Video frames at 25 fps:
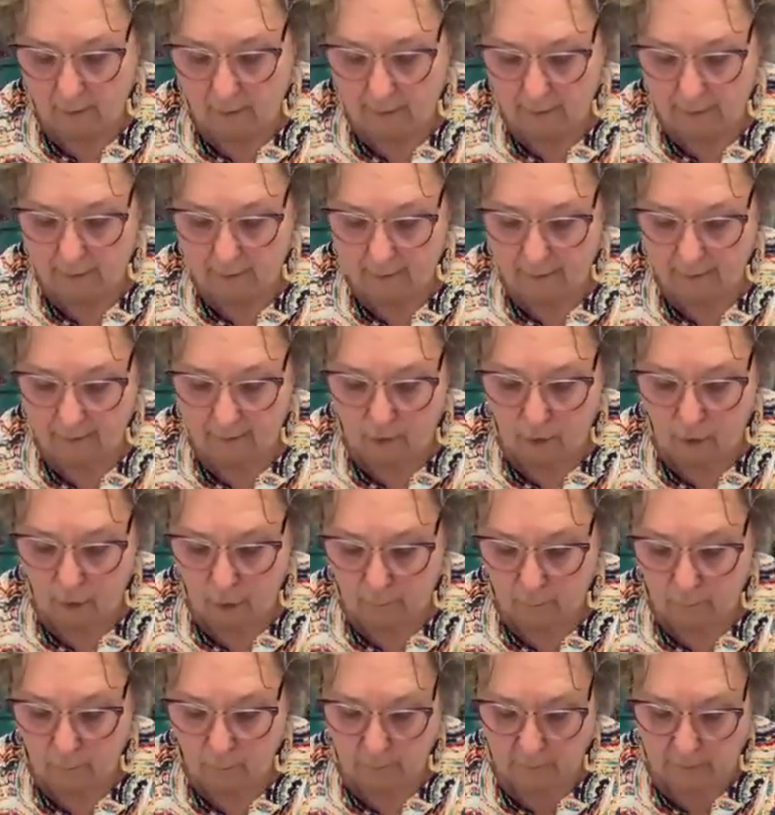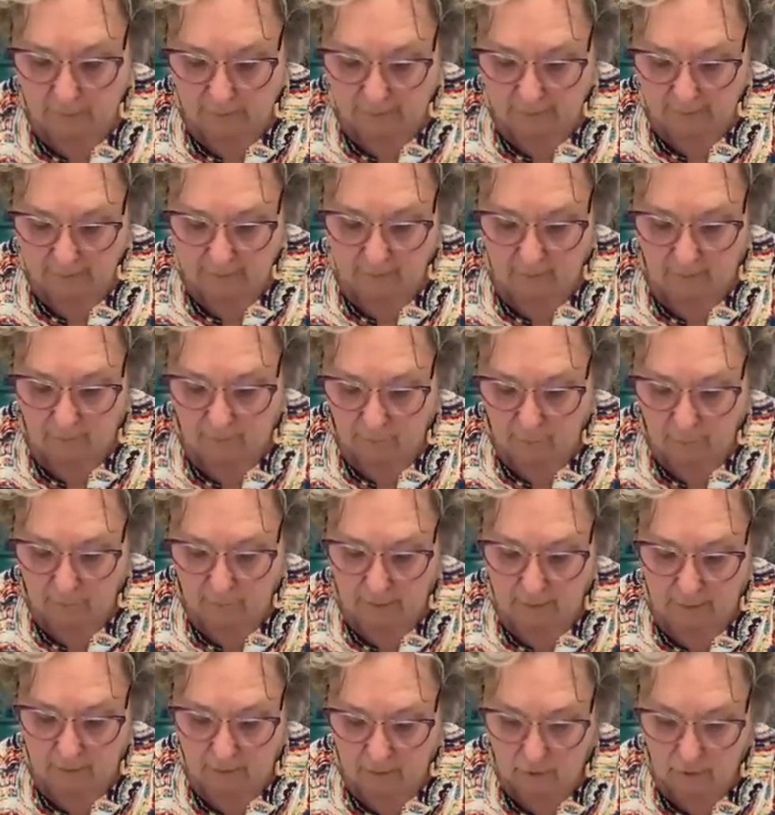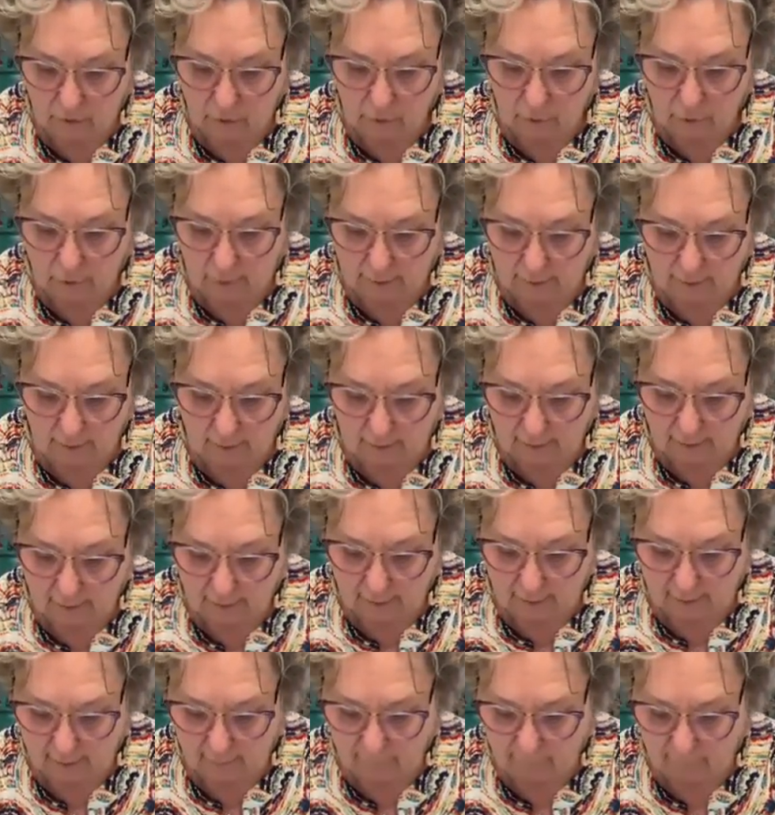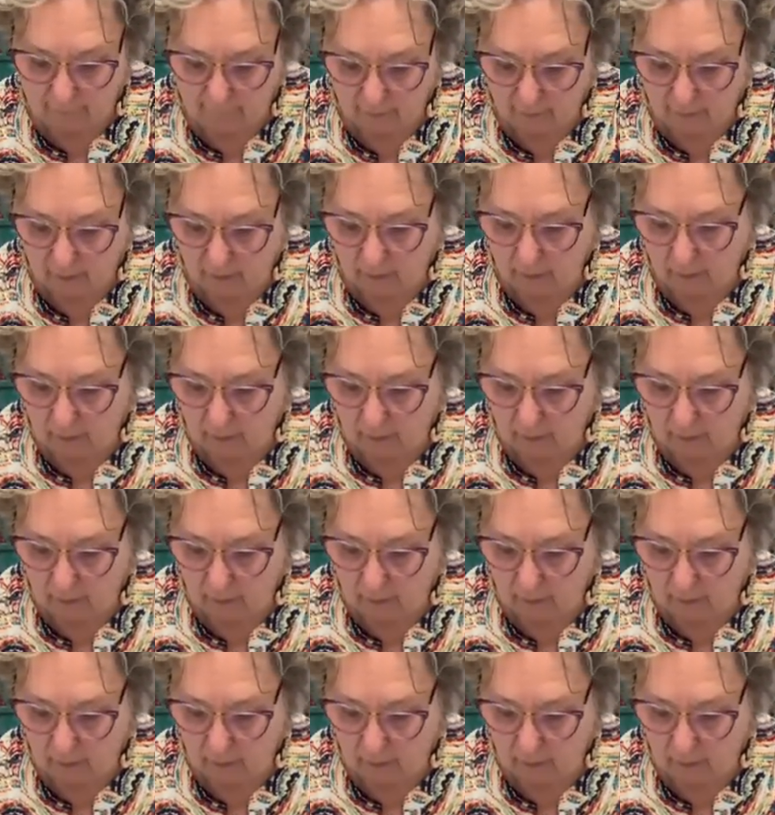less compromising for me to try a live